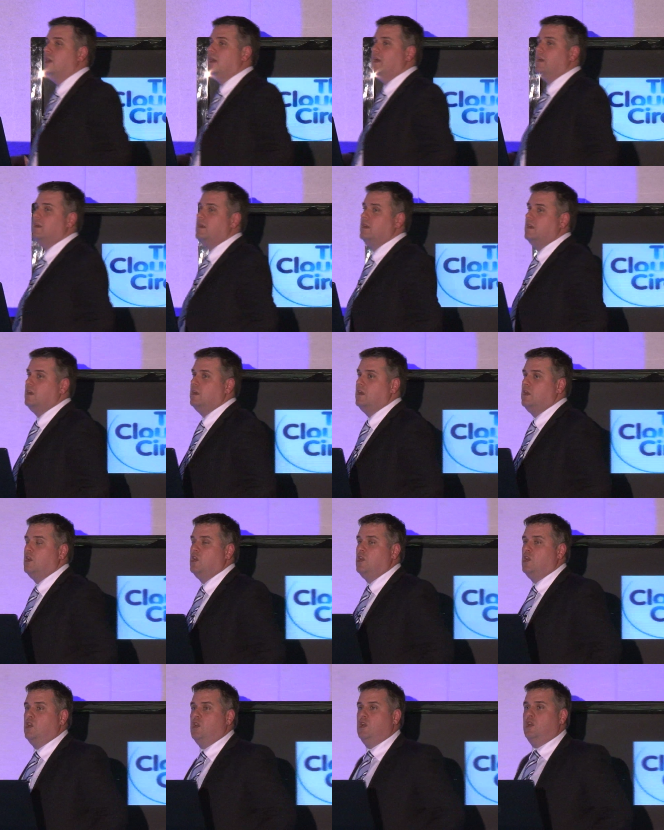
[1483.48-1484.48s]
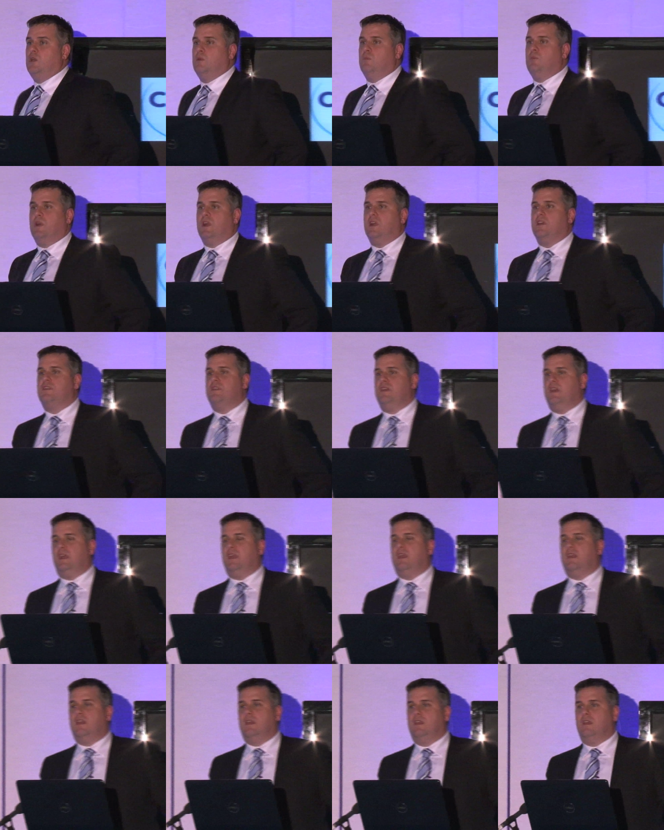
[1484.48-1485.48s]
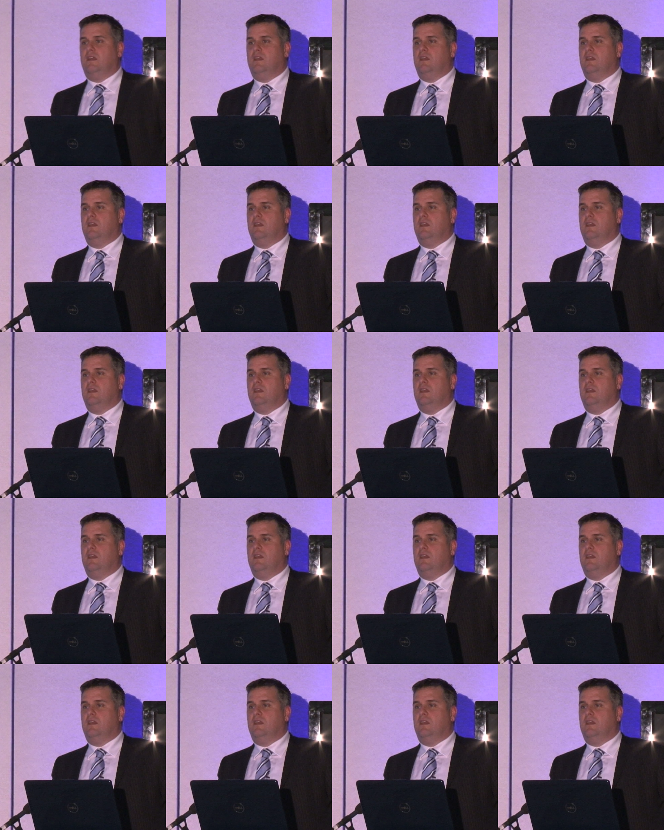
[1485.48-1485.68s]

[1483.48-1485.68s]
that. But I think,